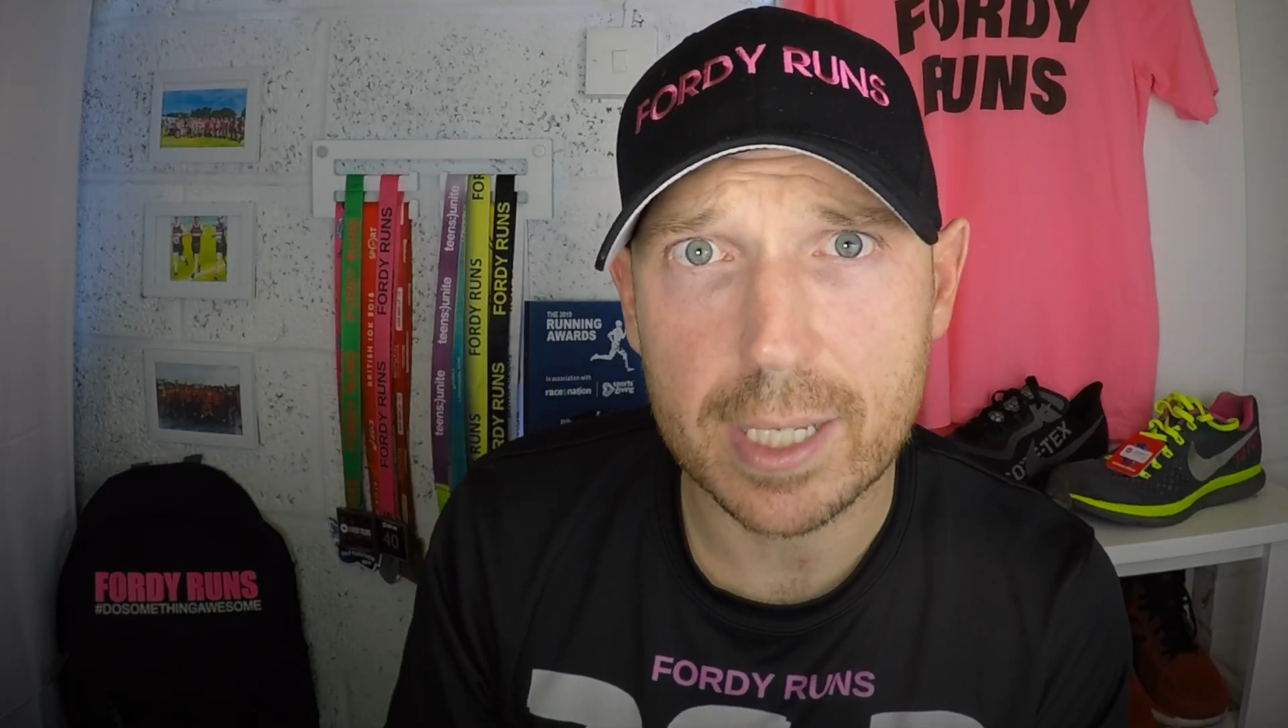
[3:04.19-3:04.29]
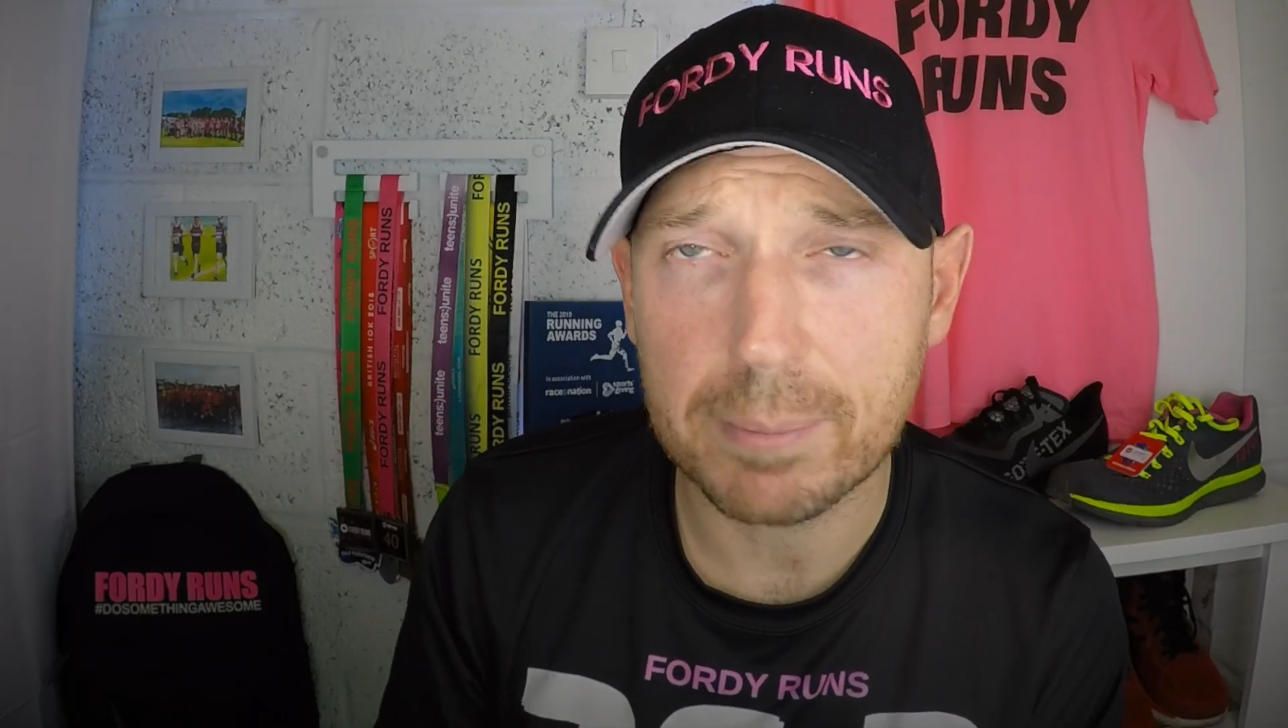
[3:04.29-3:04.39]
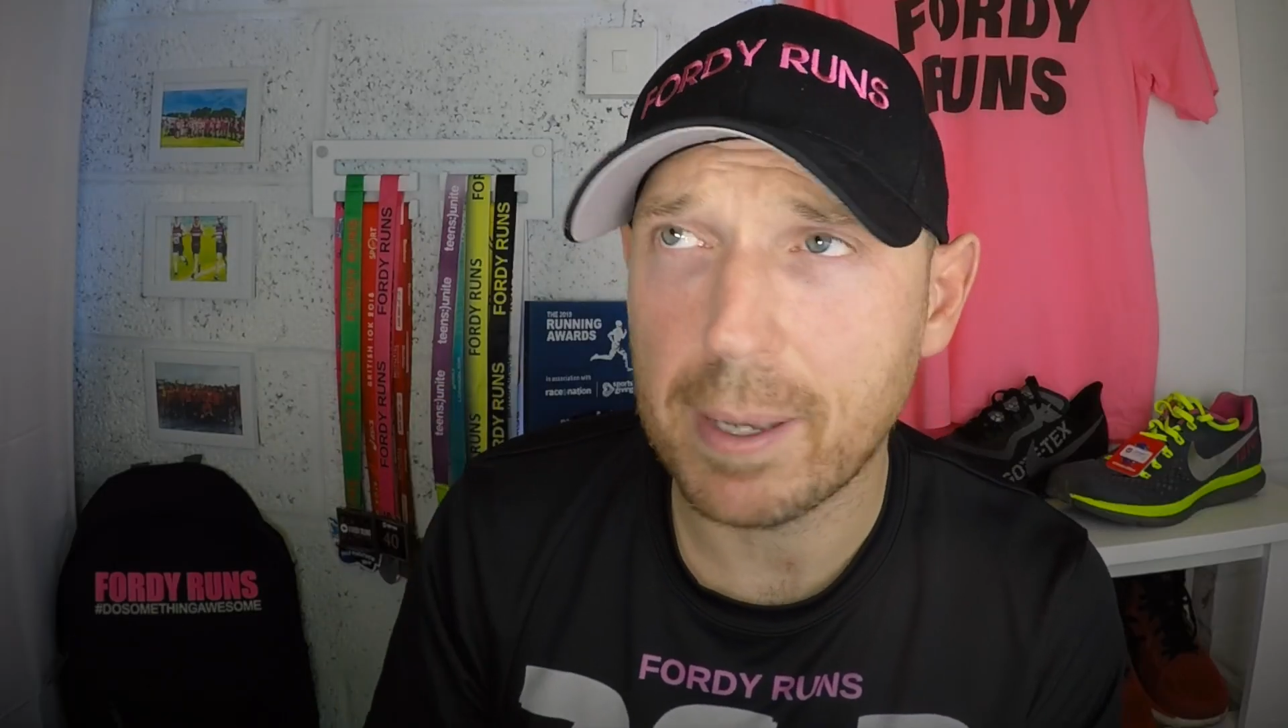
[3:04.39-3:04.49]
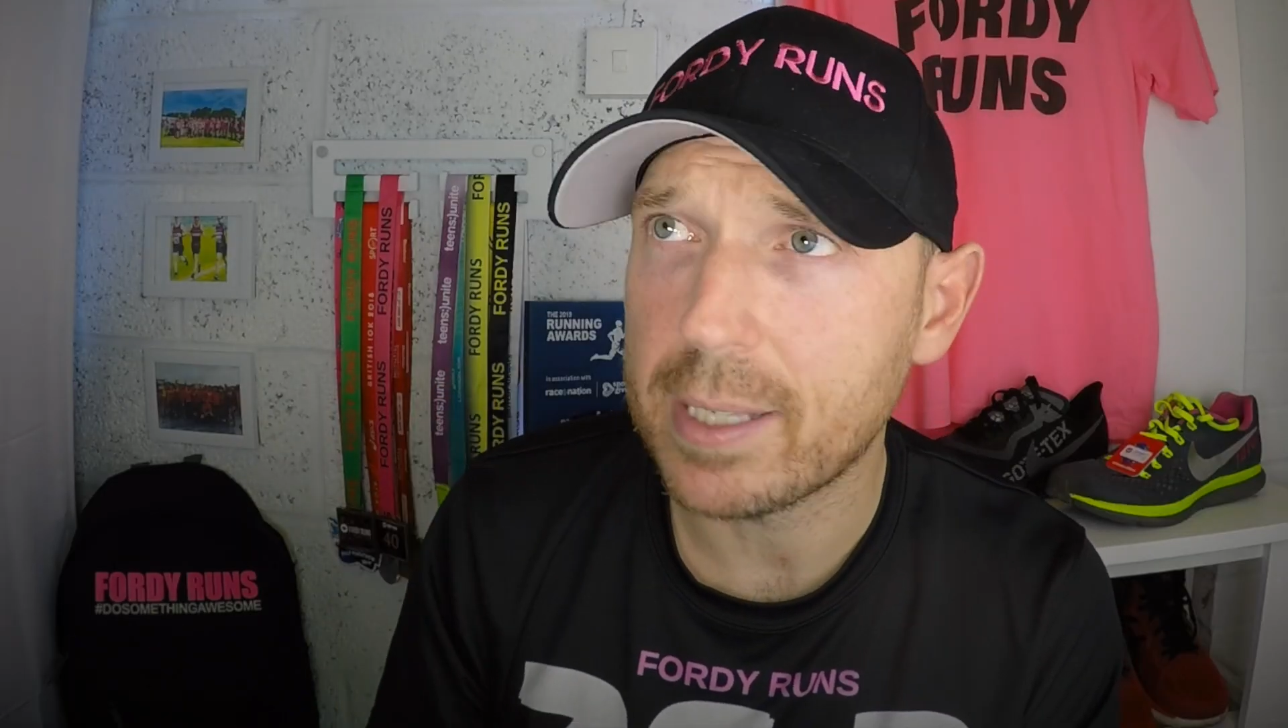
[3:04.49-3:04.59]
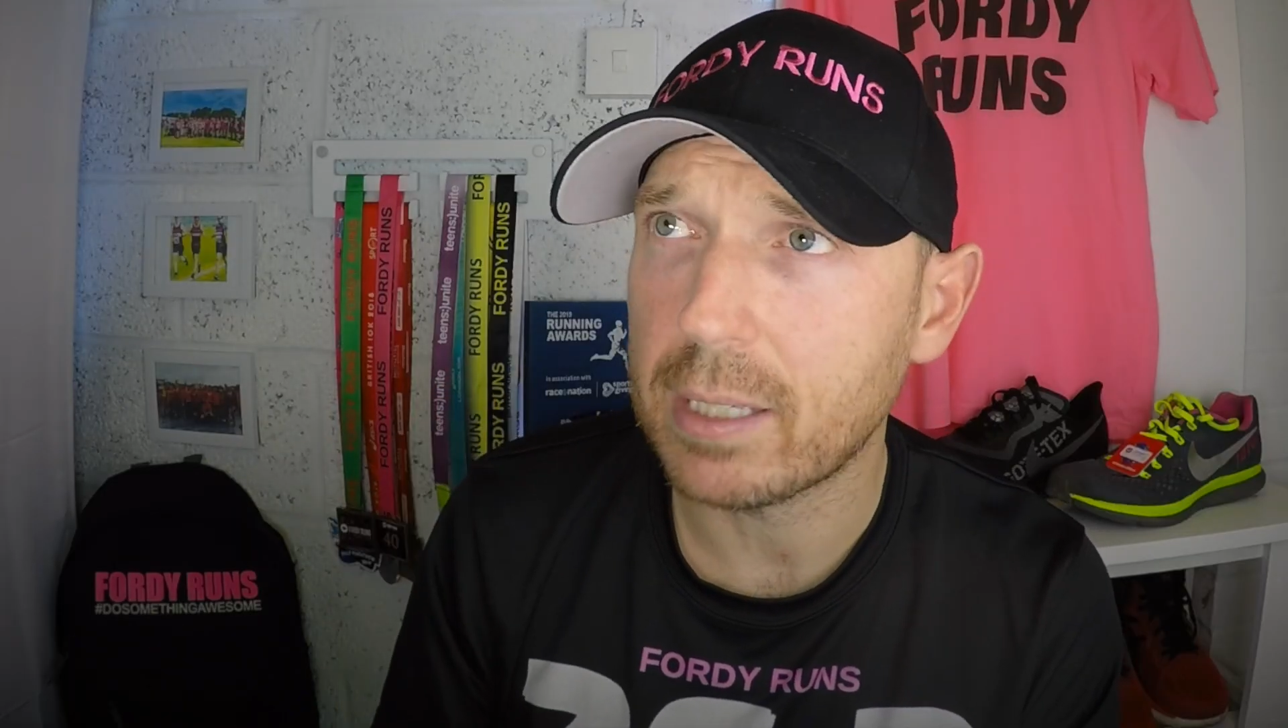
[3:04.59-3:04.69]

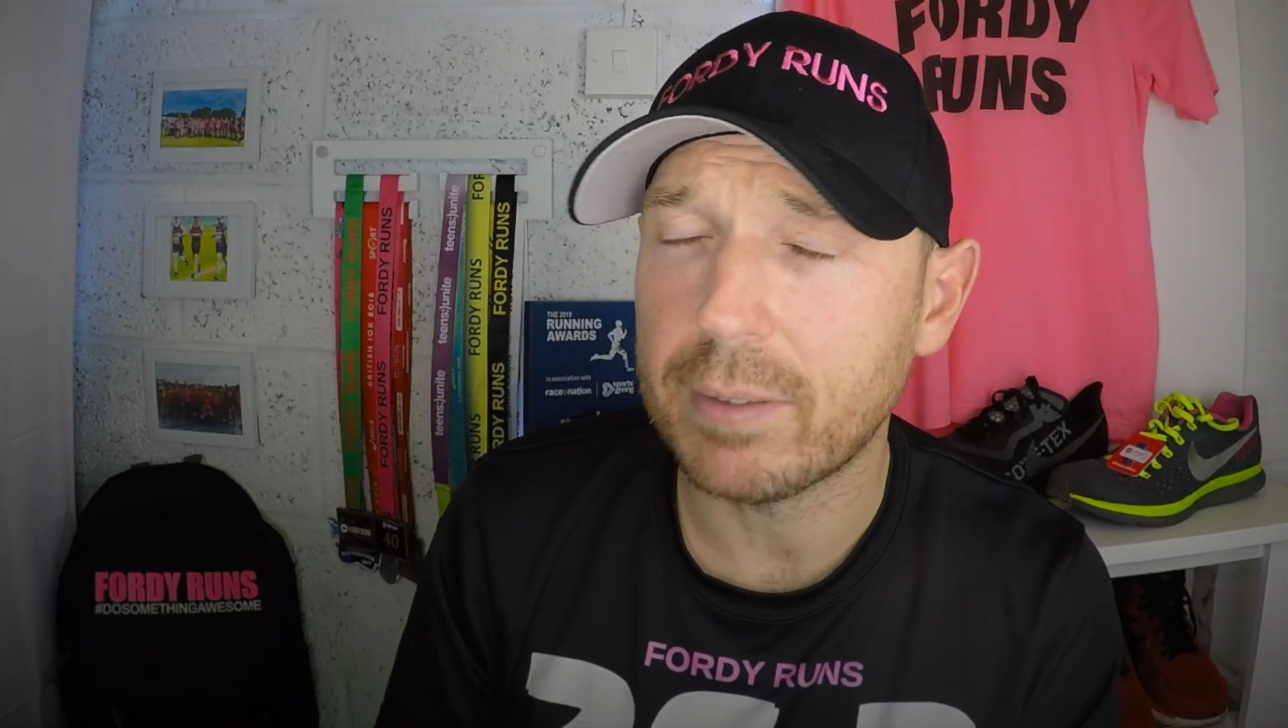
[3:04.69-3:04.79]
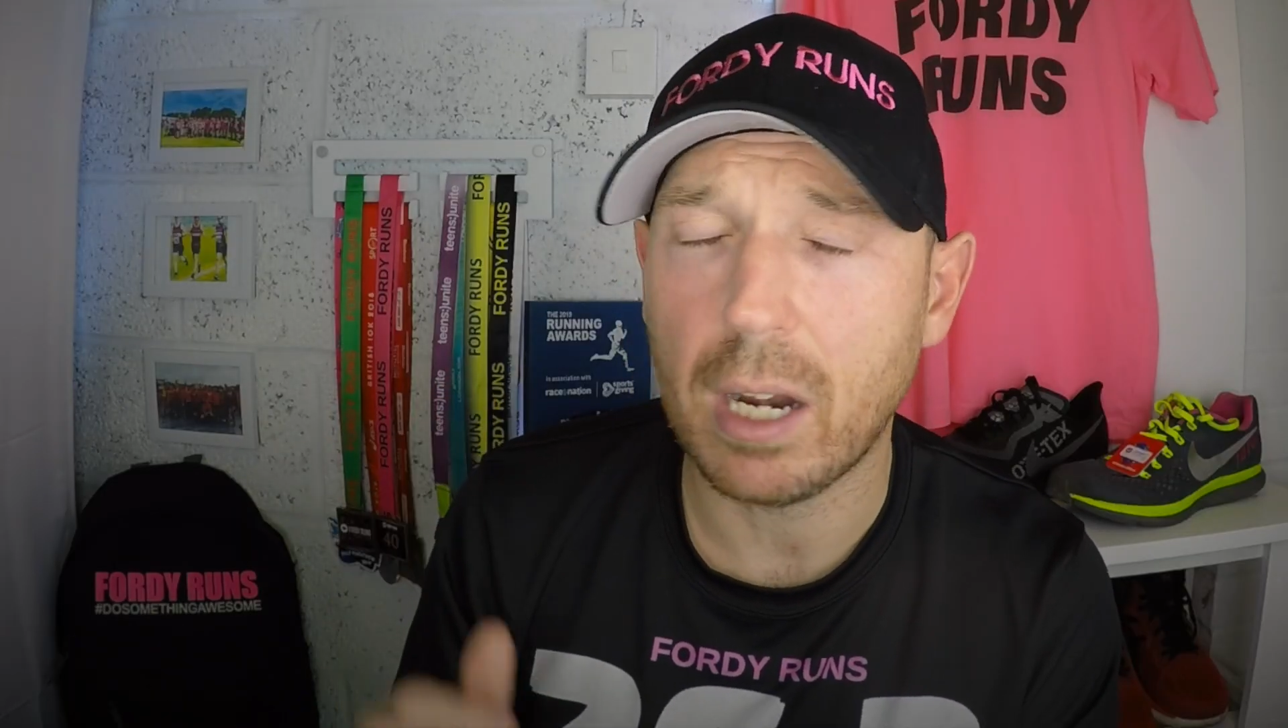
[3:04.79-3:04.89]
expensive.